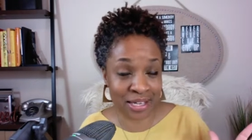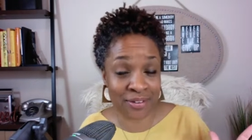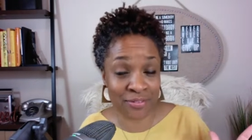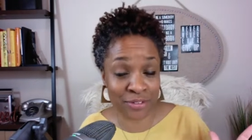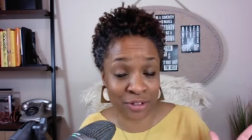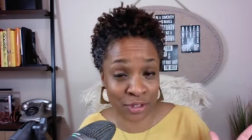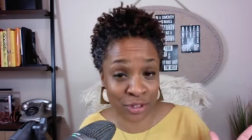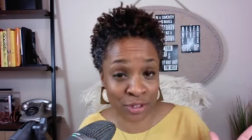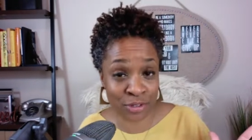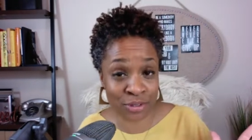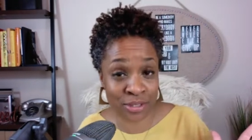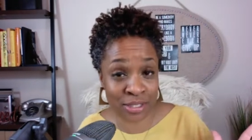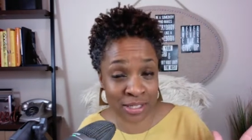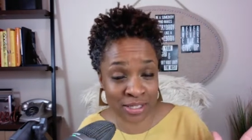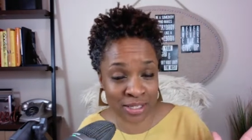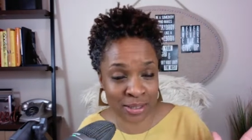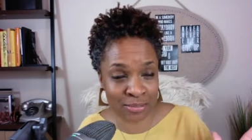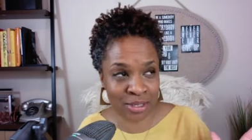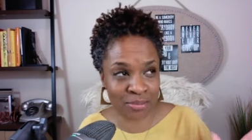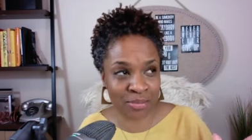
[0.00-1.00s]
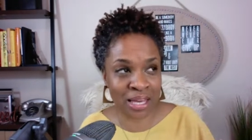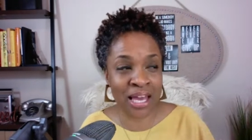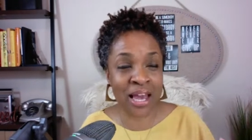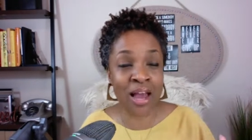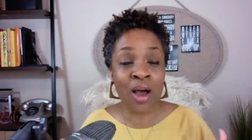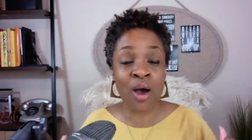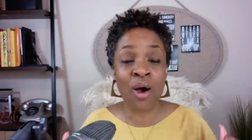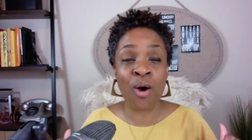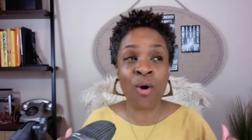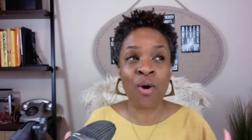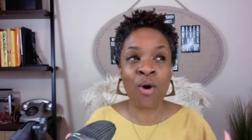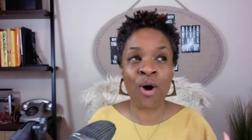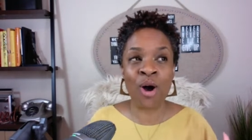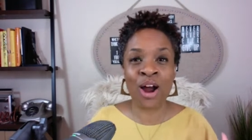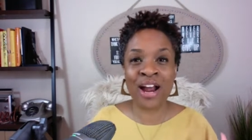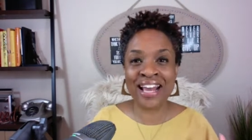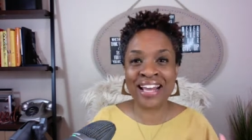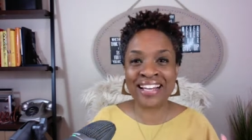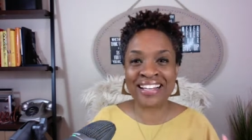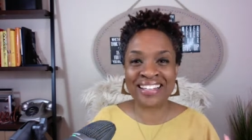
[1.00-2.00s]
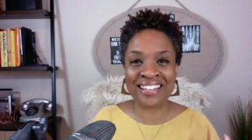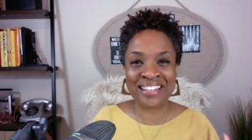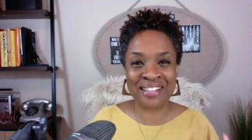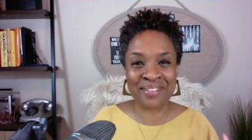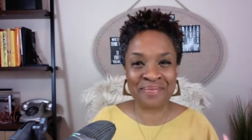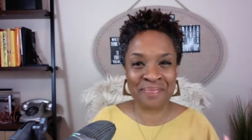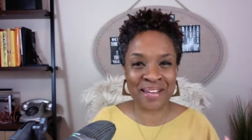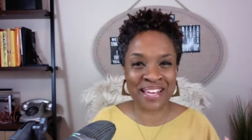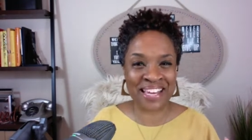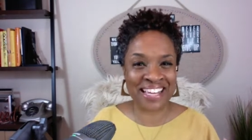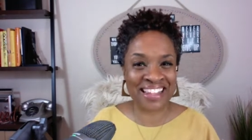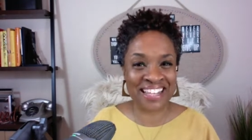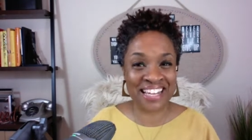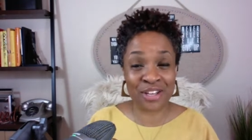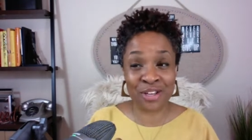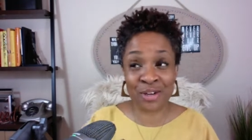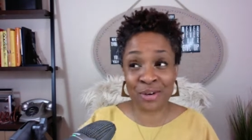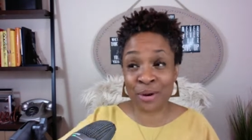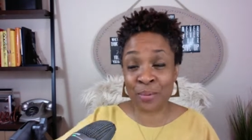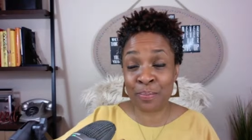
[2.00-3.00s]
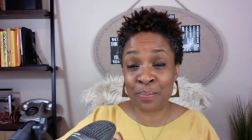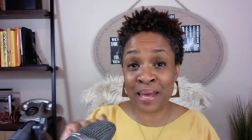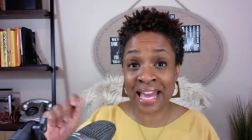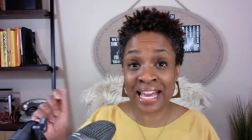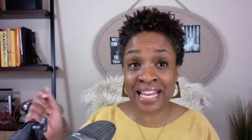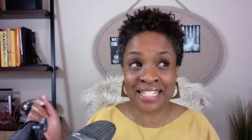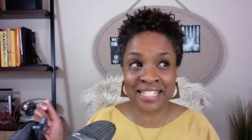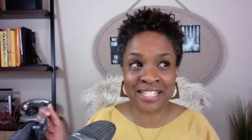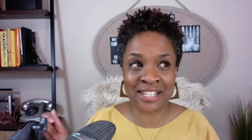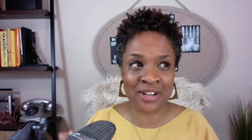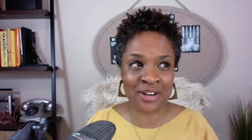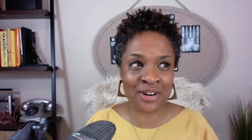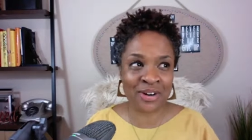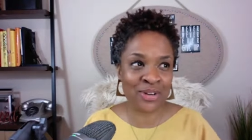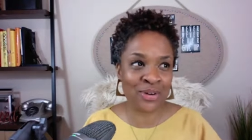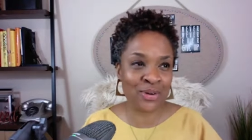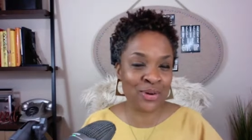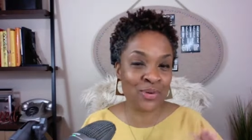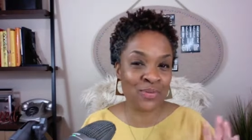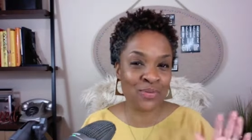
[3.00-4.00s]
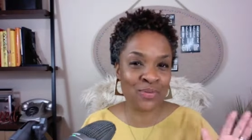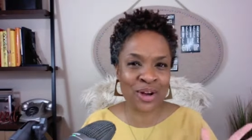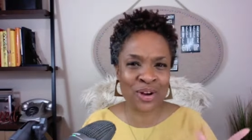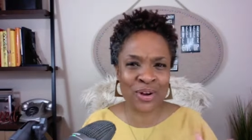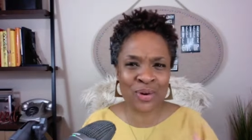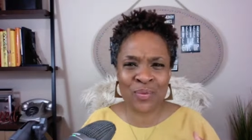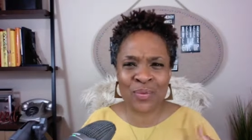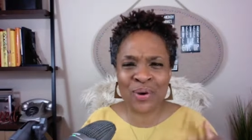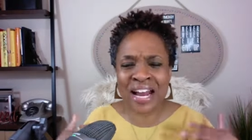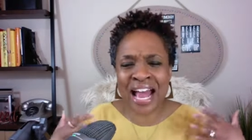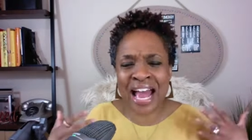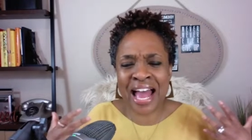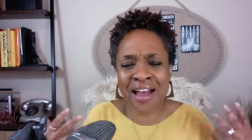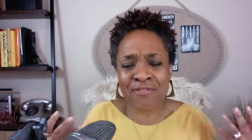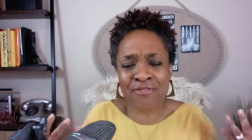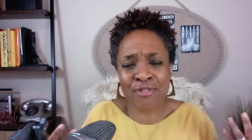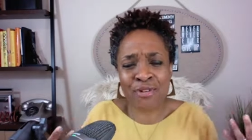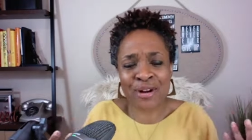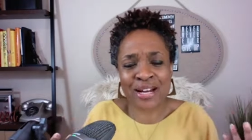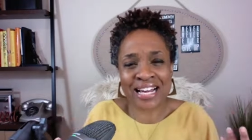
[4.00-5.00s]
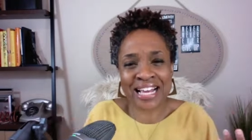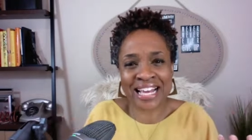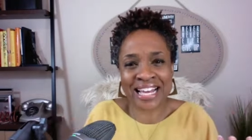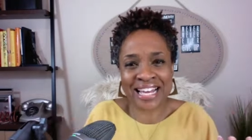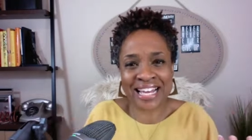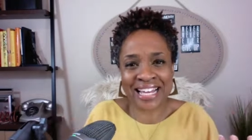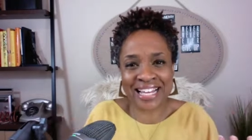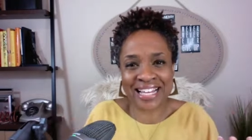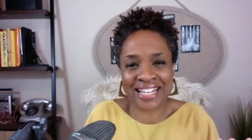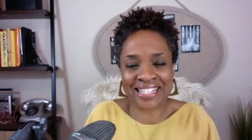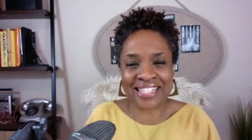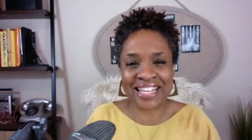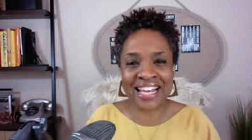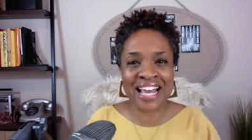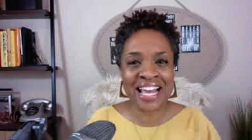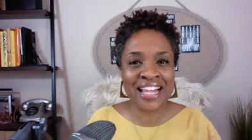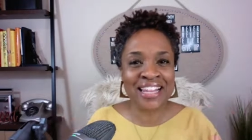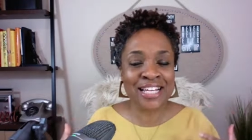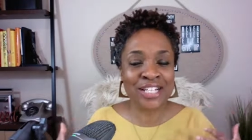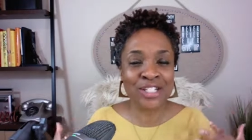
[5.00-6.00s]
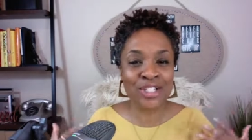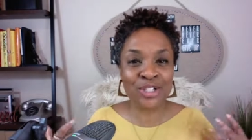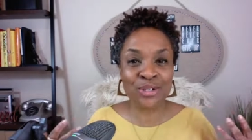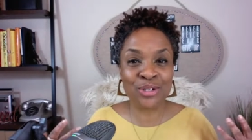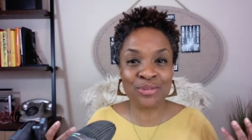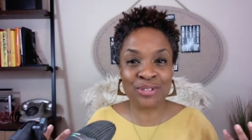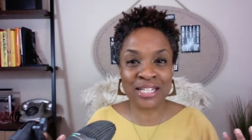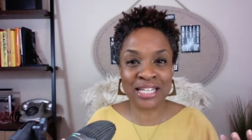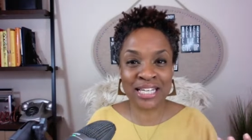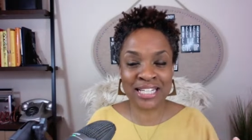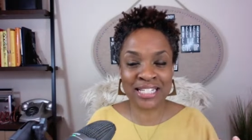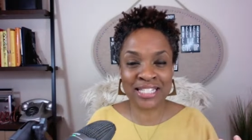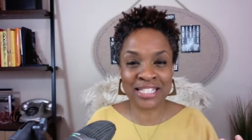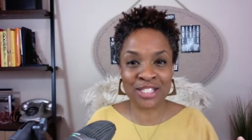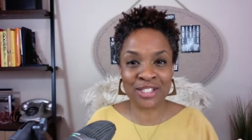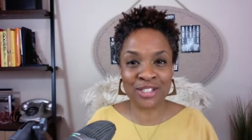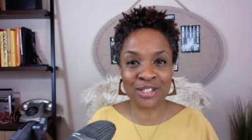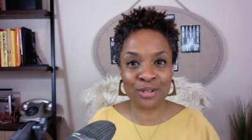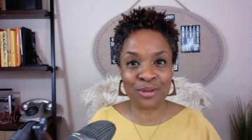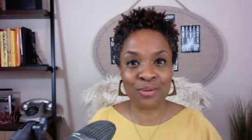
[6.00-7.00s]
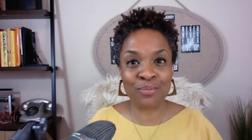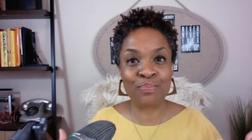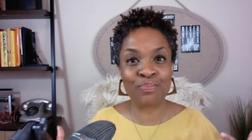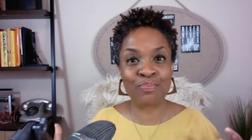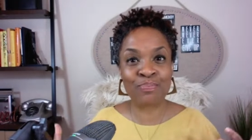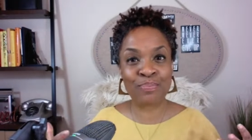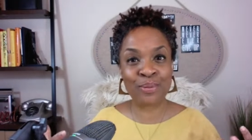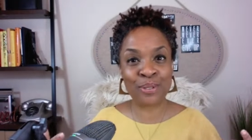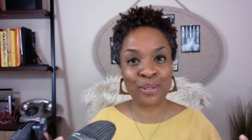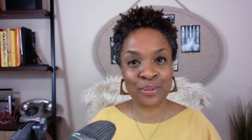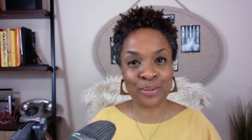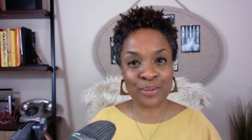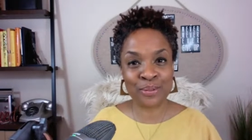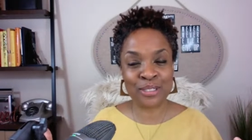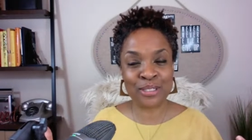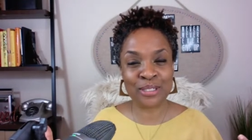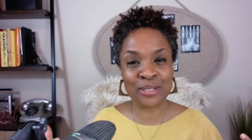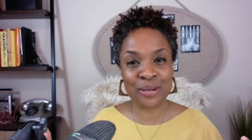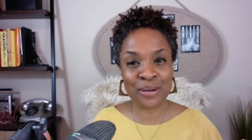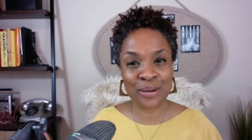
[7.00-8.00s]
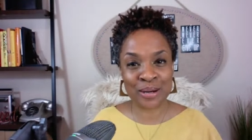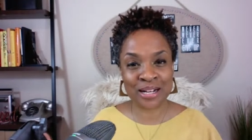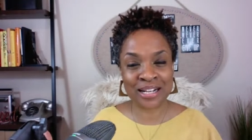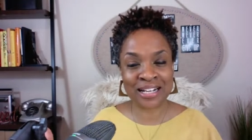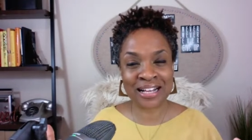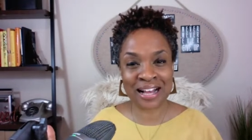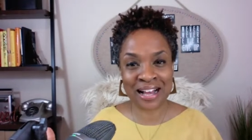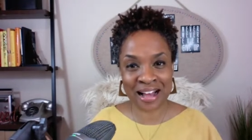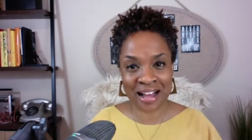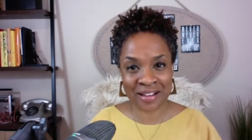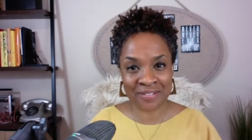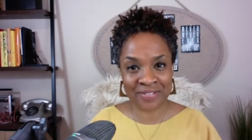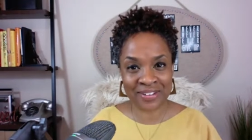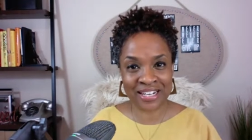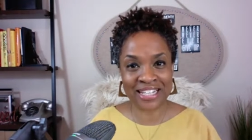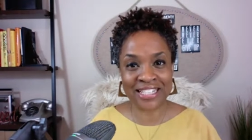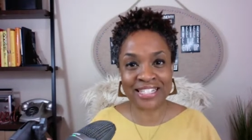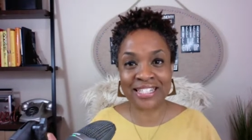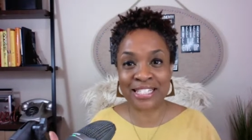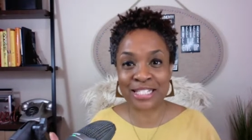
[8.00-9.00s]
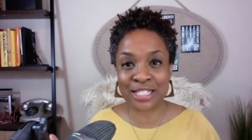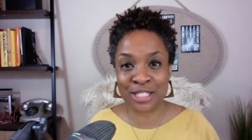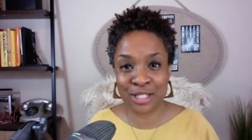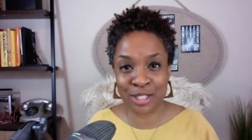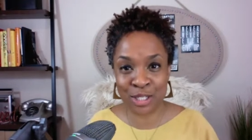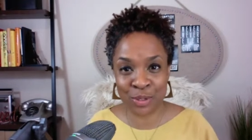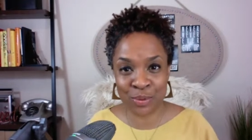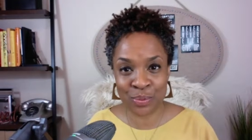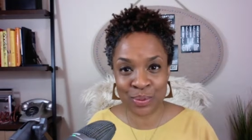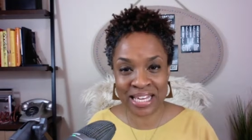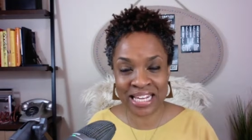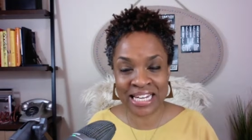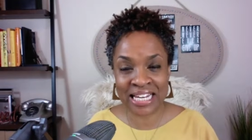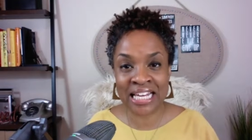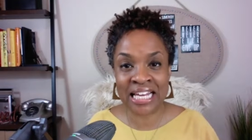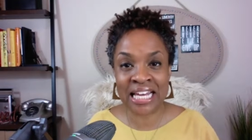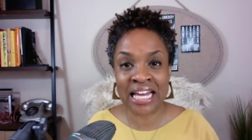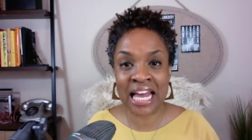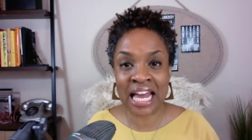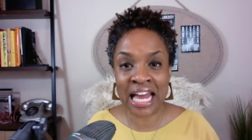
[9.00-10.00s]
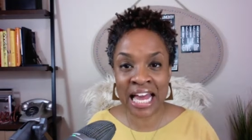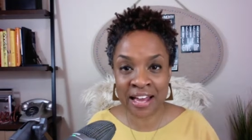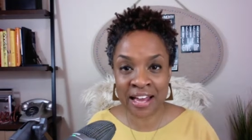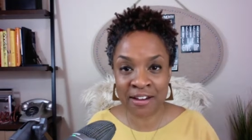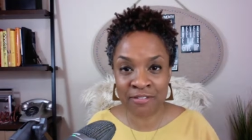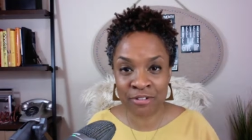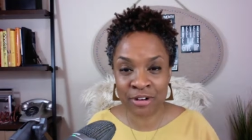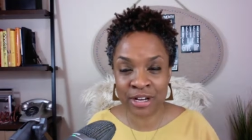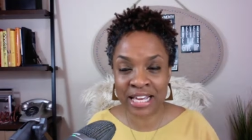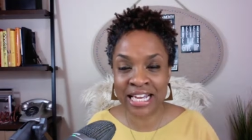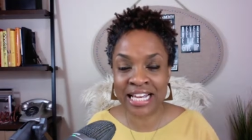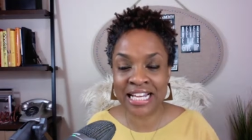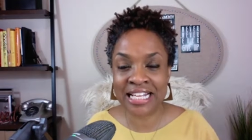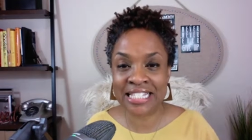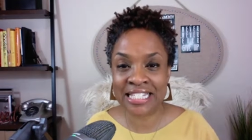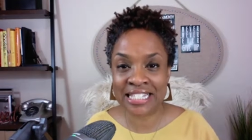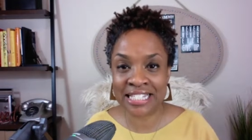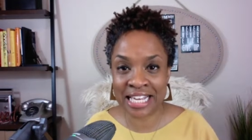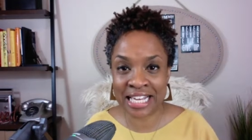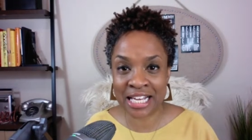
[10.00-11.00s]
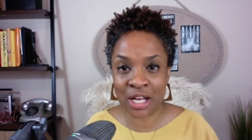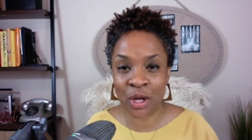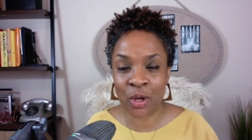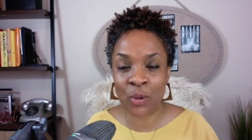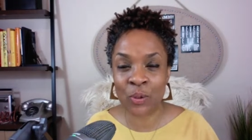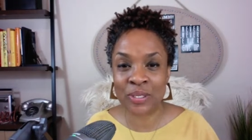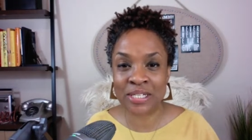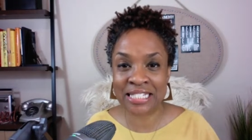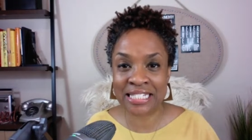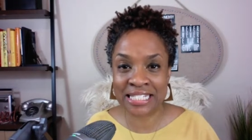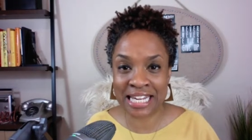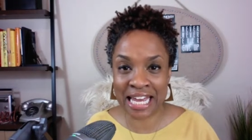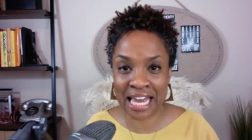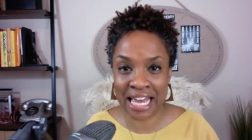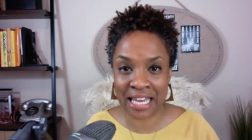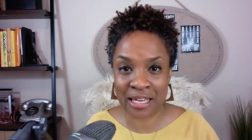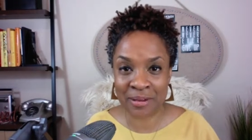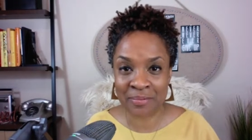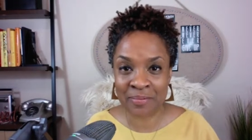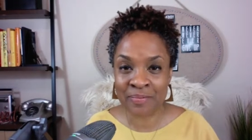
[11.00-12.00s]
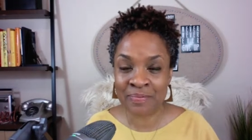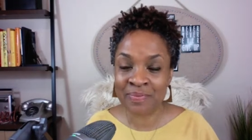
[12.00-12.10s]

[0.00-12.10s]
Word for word: If you do, send some to me. Or it could be that you're a painter, you're a runner, whatever it is that you need to do, boost your confidence. Do it every single day.